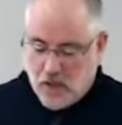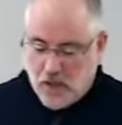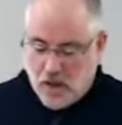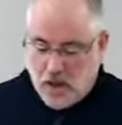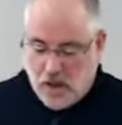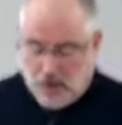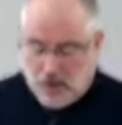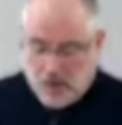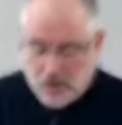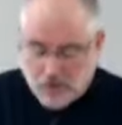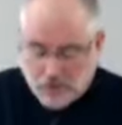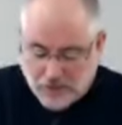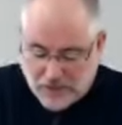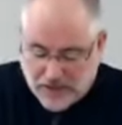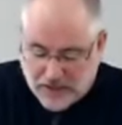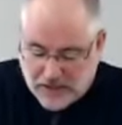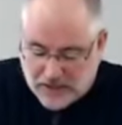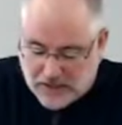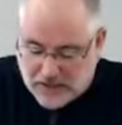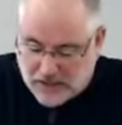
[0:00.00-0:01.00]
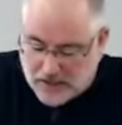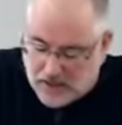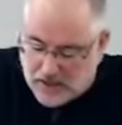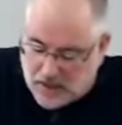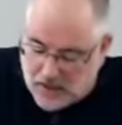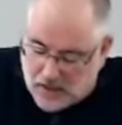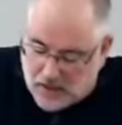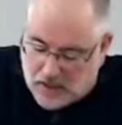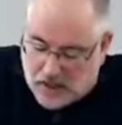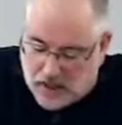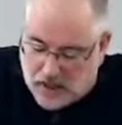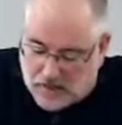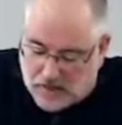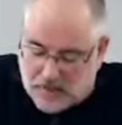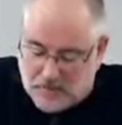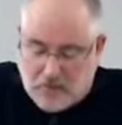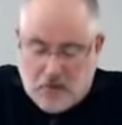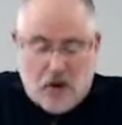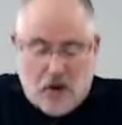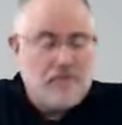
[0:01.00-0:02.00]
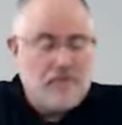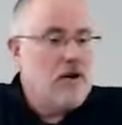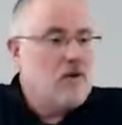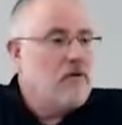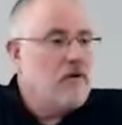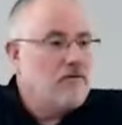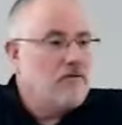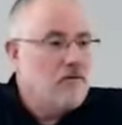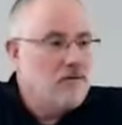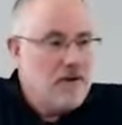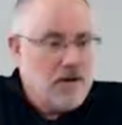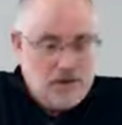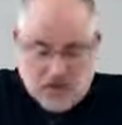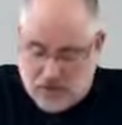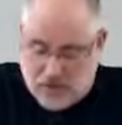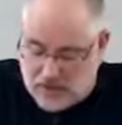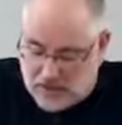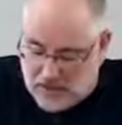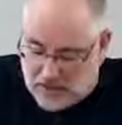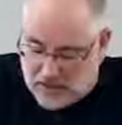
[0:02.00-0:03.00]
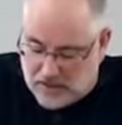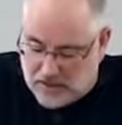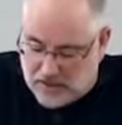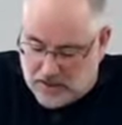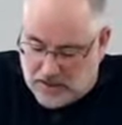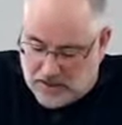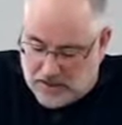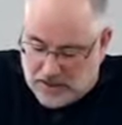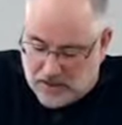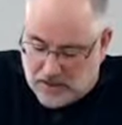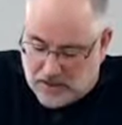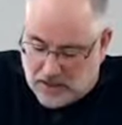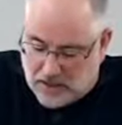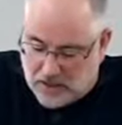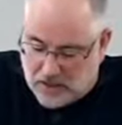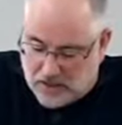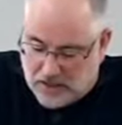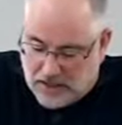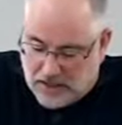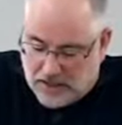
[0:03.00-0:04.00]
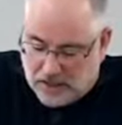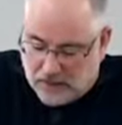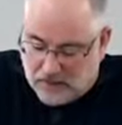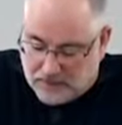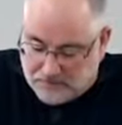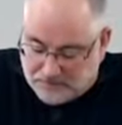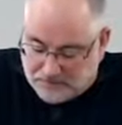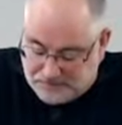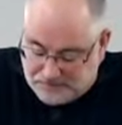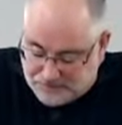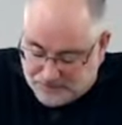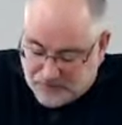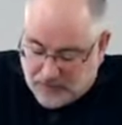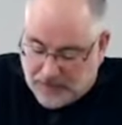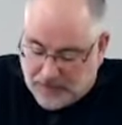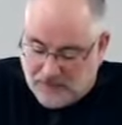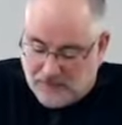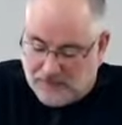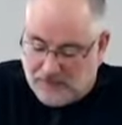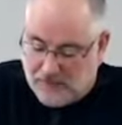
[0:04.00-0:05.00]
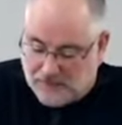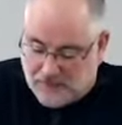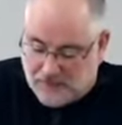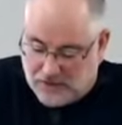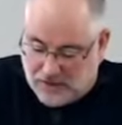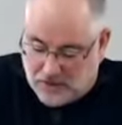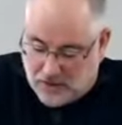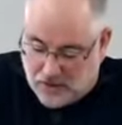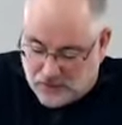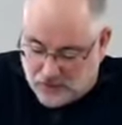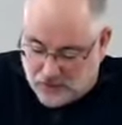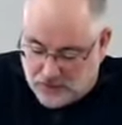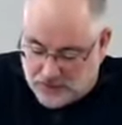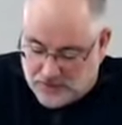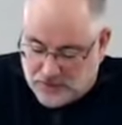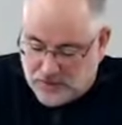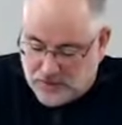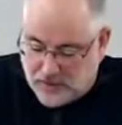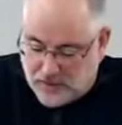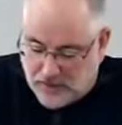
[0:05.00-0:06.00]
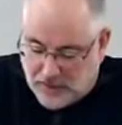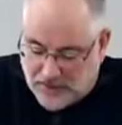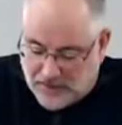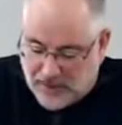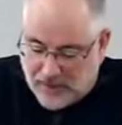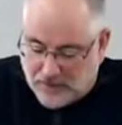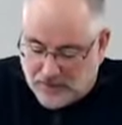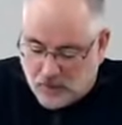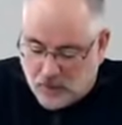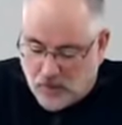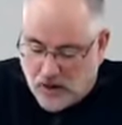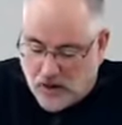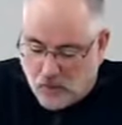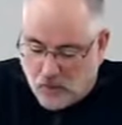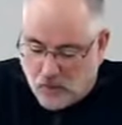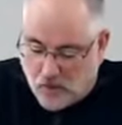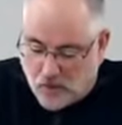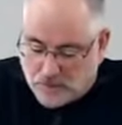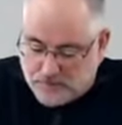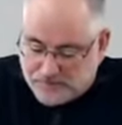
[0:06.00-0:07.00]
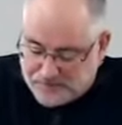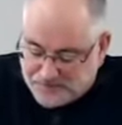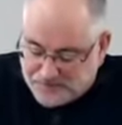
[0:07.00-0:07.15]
Another thing that brought about Reformation in England in the 1500s, laying down the groundwork,